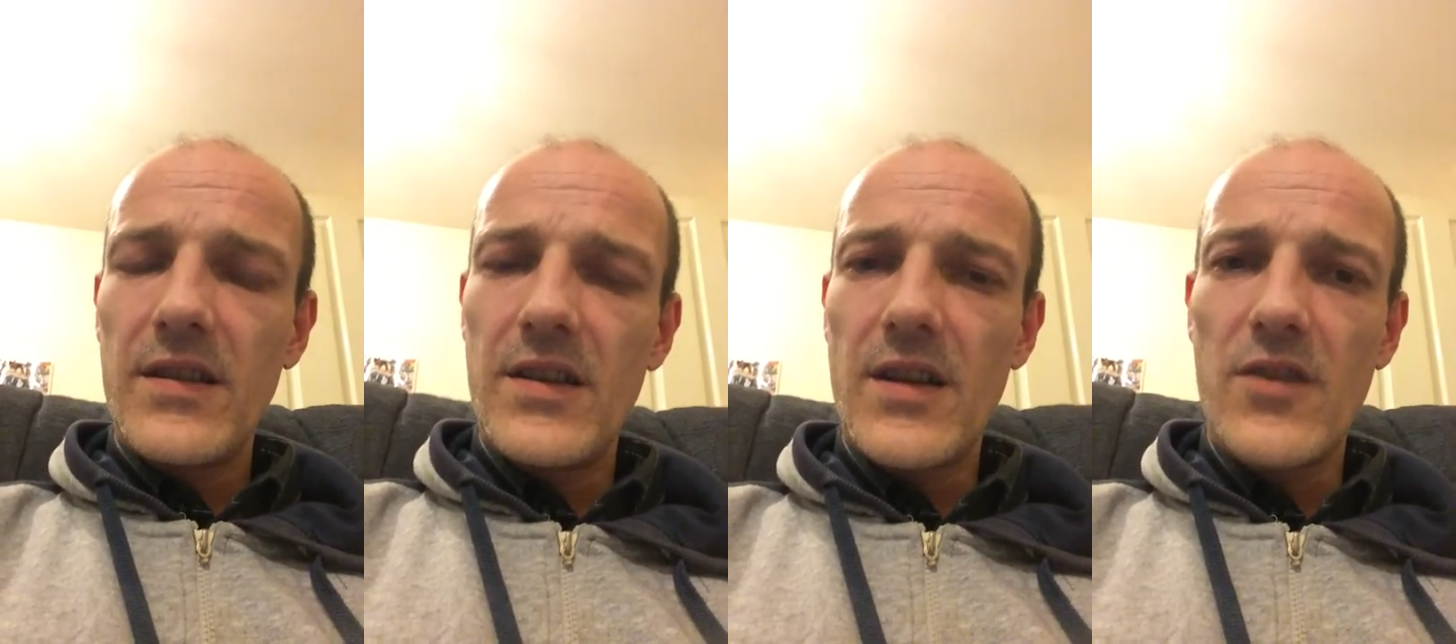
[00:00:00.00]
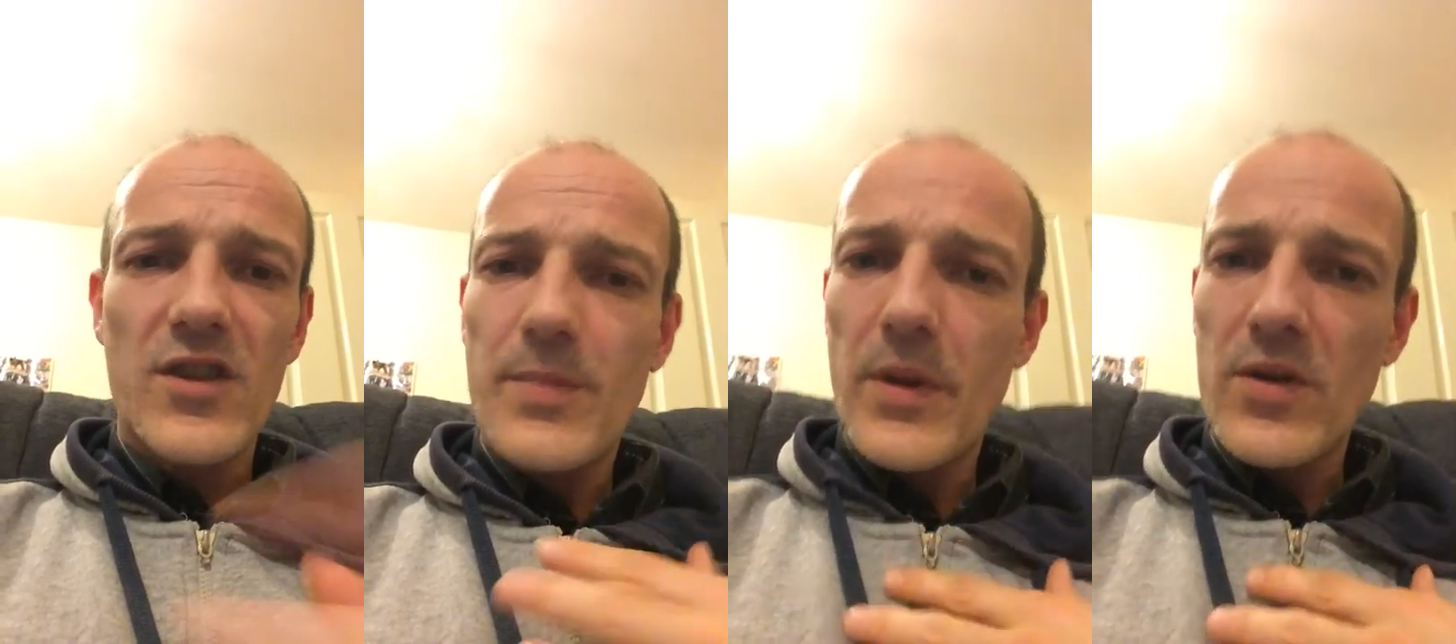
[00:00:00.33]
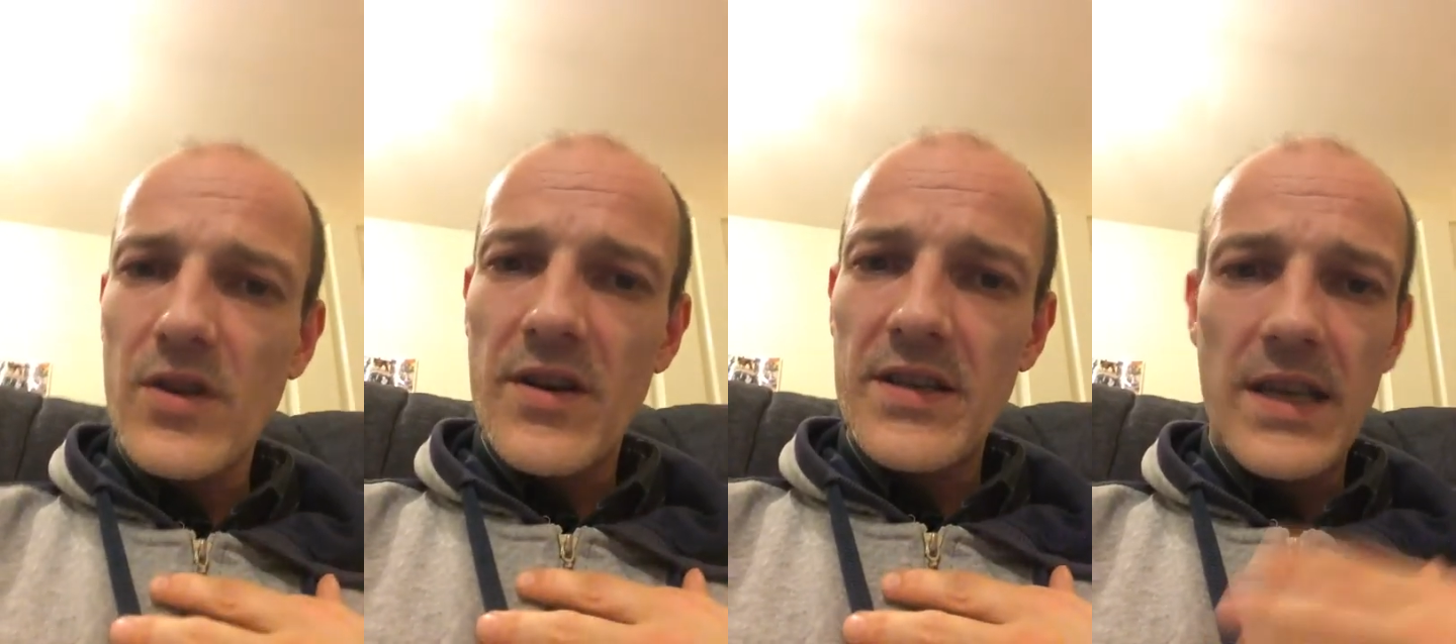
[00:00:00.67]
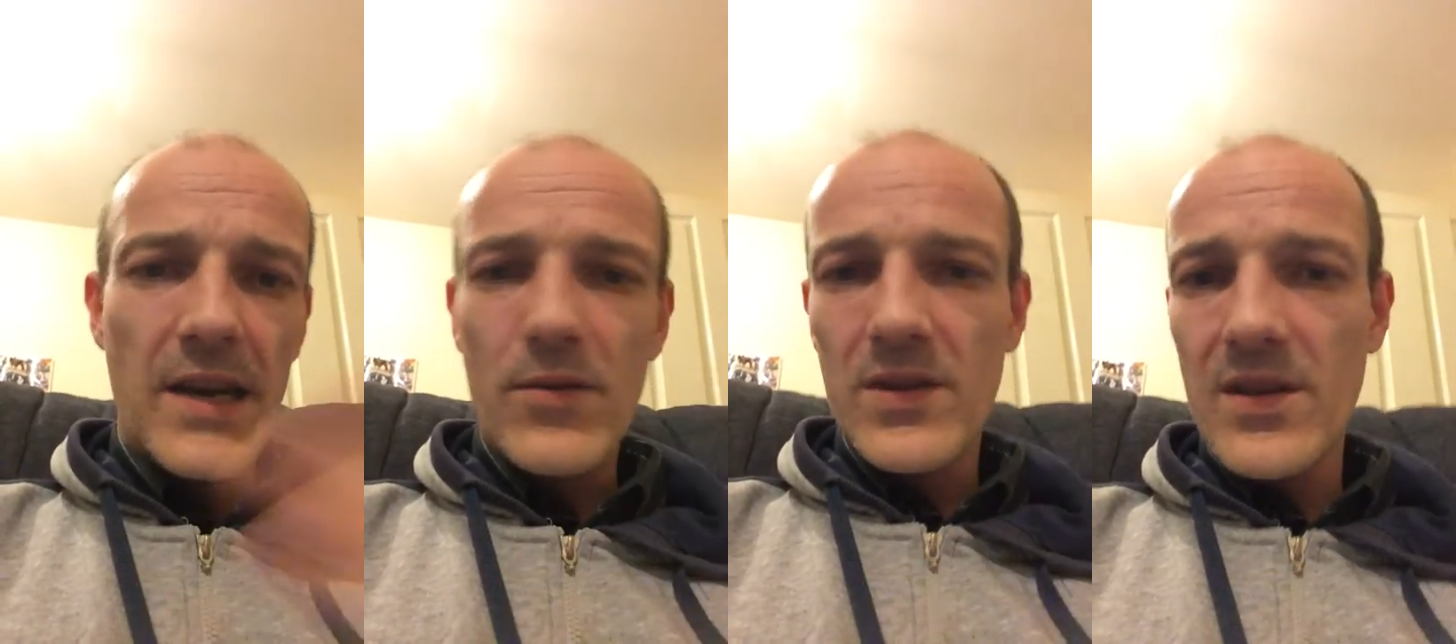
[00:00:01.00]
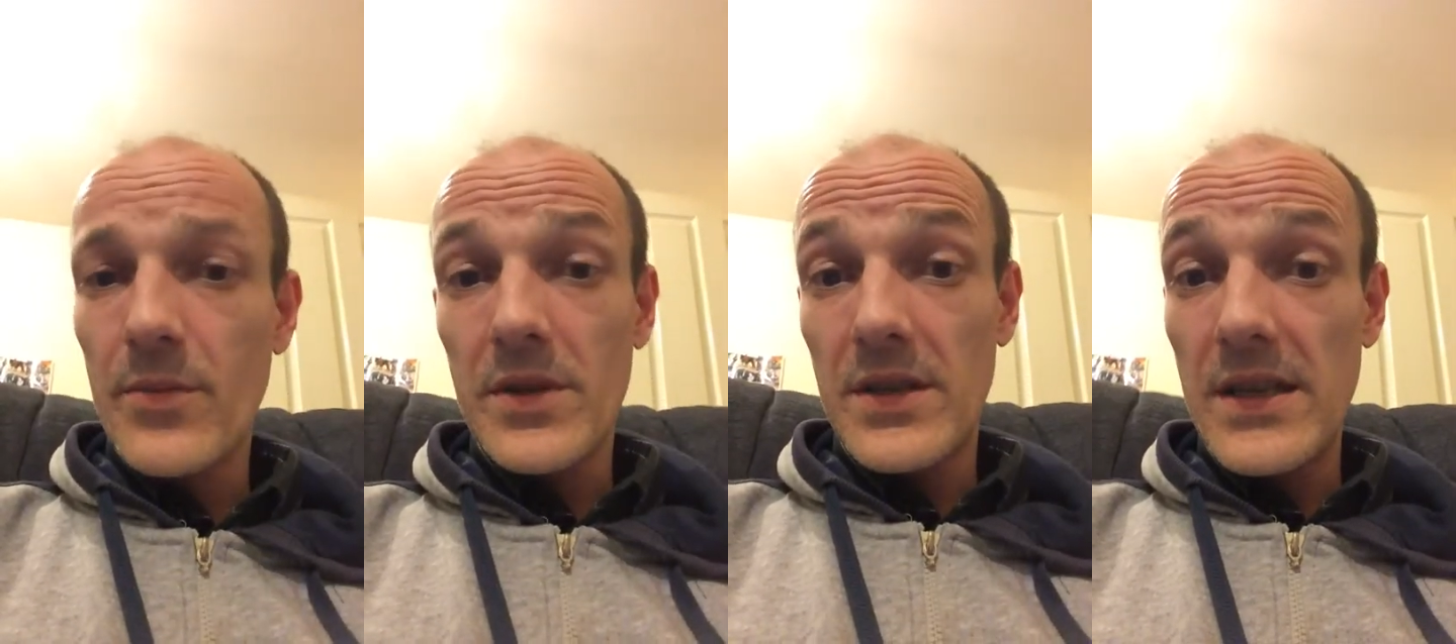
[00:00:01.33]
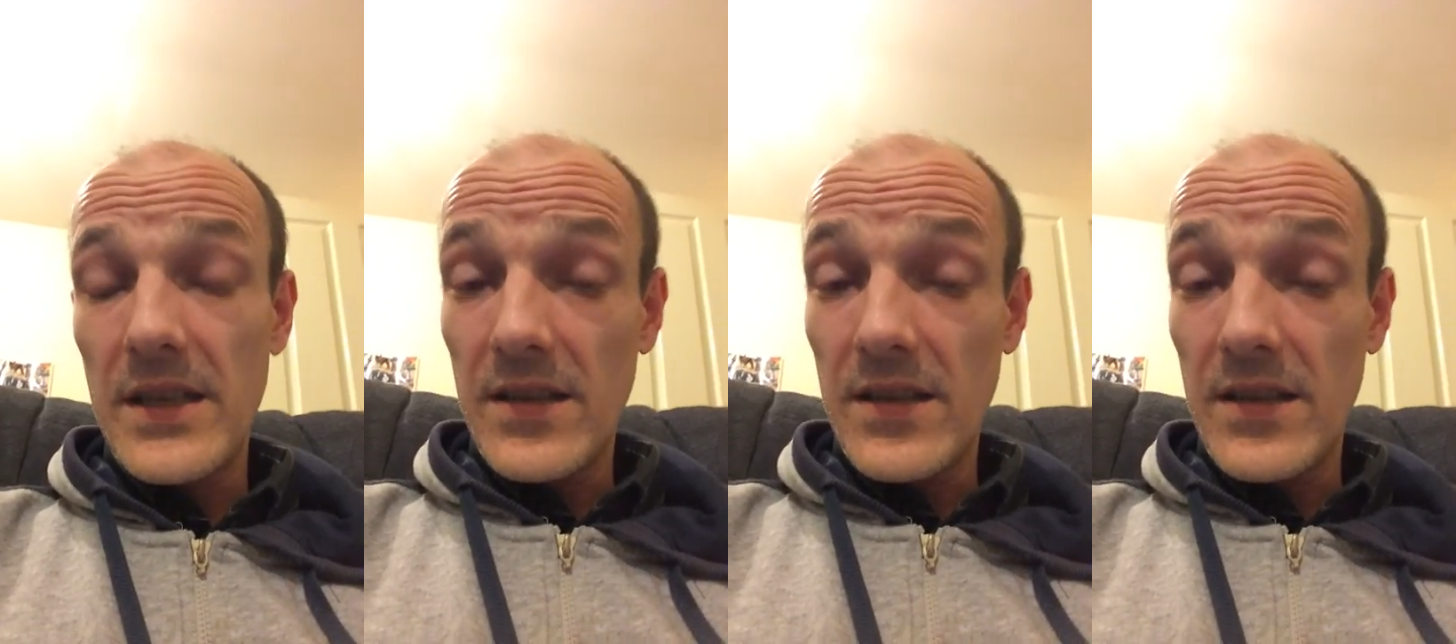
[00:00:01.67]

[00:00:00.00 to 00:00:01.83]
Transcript: You know, just because I say it or someone says